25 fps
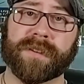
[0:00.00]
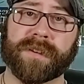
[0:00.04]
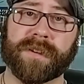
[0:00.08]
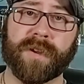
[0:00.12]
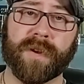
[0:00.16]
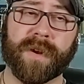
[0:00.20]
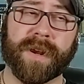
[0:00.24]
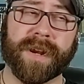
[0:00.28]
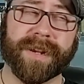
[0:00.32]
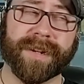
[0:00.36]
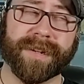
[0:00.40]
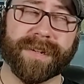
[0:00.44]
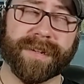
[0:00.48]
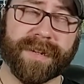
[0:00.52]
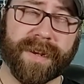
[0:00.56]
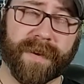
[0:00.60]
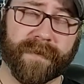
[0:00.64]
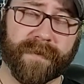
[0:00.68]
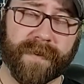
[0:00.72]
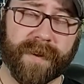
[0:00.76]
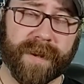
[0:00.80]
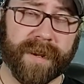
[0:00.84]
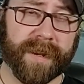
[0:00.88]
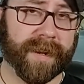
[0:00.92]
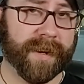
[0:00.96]
You can
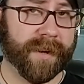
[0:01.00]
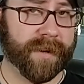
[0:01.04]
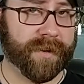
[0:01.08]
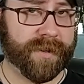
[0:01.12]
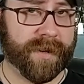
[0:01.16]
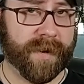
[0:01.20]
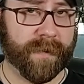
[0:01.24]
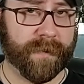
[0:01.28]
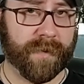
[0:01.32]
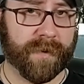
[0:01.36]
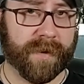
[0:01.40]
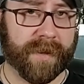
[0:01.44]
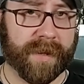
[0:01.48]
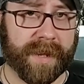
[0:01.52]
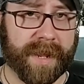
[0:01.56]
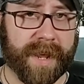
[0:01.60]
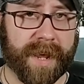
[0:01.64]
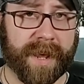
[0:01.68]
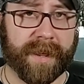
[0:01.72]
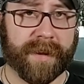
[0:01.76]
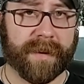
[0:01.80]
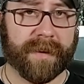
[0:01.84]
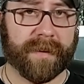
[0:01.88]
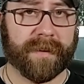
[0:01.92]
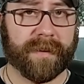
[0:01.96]
definitely get it cheaper than
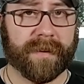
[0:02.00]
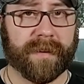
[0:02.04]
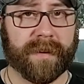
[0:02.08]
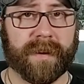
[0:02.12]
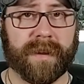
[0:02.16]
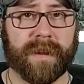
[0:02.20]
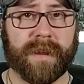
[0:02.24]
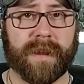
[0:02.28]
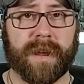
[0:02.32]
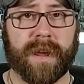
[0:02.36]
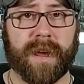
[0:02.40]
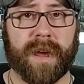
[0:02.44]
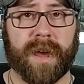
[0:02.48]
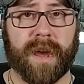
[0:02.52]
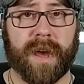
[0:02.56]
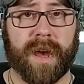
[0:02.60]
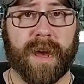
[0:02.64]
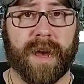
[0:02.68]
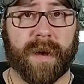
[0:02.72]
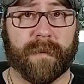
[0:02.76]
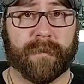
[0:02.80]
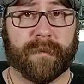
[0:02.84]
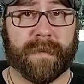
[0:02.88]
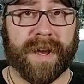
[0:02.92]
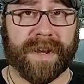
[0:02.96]
that.
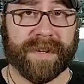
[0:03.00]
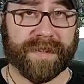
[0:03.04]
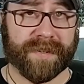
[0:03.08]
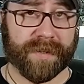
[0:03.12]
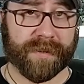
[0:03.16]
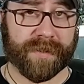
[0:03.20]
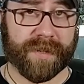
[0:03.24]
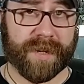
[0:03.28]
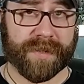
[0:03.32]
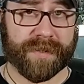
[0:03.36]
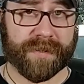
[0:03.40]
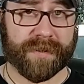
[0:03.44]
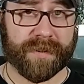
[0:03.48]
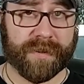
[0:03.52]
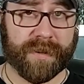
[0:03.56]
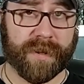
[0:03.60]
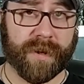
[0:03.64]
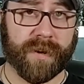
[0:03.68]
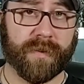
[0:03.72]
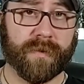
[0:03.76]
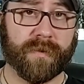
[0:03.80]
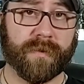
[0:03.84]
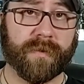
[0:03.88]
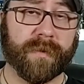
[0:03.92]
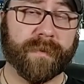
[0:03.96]
Um, my suggestion,
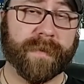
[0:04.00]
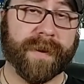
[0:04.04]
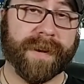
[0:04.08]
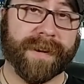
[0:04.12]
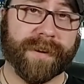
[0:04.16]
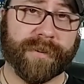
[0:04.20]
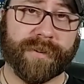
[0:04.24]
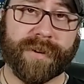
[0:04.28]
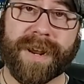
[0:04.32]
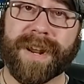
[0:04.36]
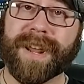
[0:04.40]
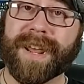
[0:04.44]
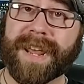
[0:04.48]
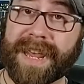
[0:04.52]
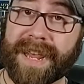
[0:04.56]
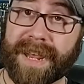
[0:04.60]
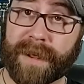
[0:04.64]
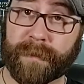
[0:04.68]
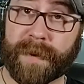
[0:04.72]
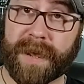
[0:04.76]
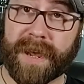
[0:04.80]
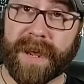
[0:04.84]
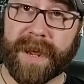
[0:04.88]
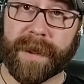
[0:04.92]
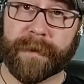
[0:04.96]
though, would be to check
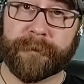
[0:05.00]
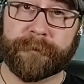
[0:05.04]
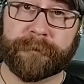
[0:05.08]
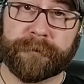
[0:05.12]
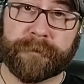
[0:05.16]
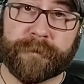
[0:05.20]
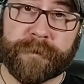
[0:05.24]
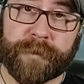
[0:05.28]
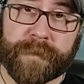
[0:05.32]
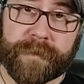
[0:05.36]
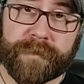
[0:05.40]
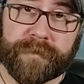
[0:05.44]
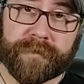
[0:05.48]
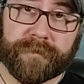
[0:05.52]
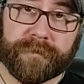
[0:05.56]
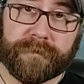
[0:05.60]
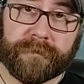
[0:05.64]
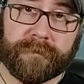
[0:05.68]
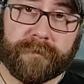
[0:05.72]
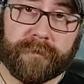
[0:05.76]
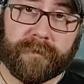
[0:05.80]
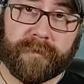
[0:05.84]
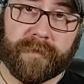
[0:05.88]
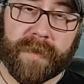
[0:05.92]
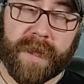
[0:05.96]
eBay.
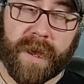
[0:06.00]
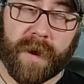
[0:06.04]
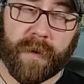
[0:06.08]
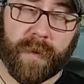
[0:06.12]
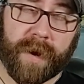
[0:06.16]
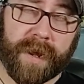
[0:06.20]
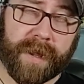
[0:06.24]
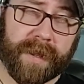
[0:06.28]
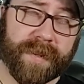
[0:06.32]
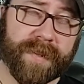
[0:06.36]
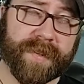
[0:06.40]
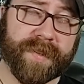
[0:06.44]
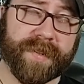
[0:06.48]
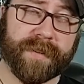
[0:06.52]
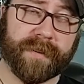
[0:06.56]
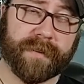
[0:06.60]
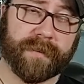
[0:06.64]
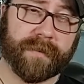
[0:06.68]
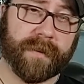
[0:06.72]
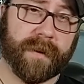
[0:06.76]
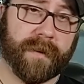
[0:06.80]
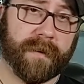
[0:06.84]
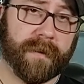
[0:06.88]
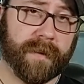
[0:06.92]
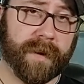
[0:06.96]
Now, while it's
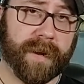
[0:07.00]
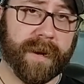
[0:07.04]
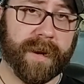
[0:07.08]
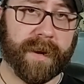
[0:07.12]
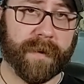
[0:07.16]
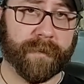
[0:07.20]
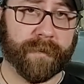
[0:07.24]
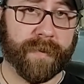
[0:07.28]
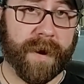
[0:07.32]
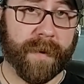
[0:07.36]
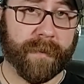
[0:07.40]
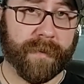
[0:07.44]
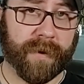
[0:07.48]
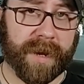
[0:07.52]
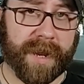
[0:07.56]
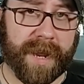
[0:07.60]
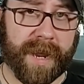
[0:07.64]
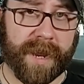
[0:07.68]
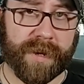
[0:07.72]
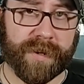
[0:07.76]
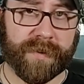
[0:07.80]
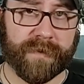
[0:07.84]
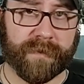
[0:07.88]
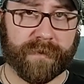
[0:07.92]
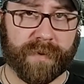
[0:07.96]
still hard to get a proper
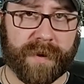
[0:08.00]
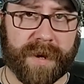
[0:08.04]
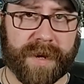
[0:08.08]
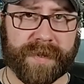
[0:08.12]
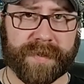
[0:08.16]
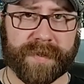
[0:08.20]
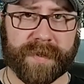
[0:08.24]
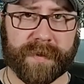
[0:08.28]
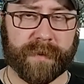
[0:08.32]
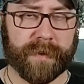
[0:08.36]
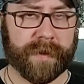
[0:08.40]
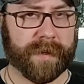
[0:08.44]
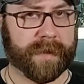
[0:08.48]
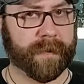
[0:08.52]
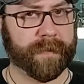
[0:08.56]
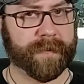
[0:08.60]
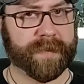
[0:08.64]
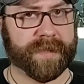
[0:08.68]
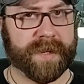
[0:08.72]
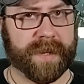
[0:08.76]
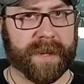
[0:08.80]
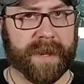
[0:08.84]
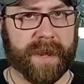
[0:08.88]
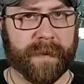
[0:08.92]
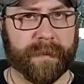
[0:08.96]
gauge of pricing when it
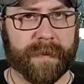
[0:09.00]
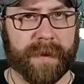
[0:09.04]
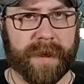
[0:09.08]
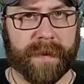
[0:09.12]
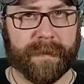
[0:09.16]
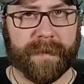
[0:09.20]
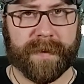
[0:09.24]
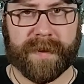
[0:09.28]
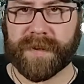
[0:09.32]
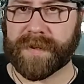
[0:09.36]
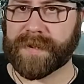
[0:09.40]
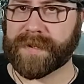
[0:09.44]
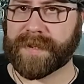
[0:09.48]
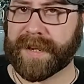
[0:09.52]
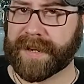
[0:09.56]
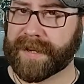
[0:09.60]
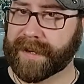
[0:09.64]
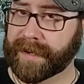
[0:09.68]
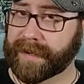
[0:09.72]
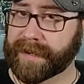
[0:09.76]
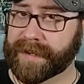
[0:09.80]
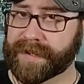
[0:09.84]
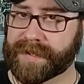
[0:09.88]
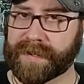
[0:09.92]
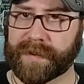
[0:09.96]
comes to eBay because they
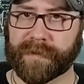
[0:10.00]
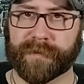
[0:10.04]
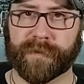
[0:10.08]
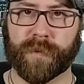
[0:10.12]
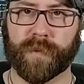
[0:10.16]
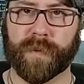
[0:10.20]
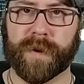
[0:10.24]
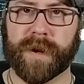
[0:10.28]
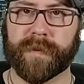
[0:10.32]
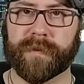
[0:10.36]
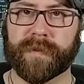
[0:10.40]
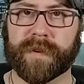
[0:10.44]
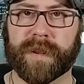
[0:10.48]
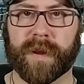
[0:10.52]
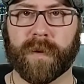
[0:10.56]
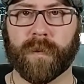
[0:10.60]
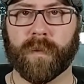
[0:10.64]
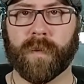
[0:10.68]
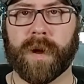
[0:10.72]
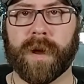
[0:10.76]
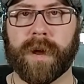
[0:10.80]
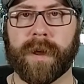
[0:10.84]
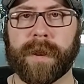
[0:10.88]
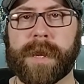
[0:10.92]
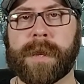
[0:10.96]
can list it for whatever they
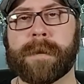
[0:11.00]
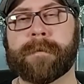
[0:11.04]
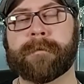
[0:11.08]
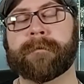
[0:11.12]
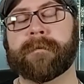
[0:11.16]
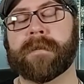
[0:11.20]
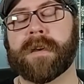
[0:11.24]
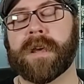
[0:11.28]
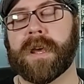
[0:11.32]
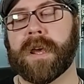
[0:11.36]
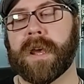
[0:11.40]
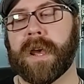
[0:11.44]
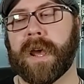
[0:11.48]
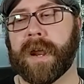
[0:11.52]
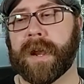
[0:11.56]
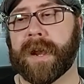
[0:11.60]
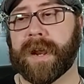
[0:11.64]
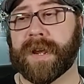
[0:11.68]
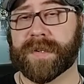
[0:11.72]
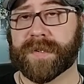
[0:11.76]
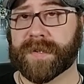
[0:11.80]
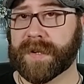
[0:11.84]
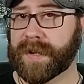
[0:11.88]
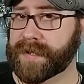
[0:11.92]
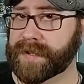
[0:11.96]
want, and
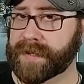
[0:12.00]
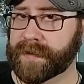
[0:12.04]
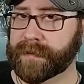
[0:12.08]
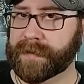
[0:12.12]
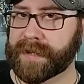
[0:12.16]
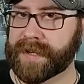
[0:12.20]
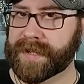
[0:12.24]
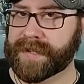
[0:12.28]
I saw some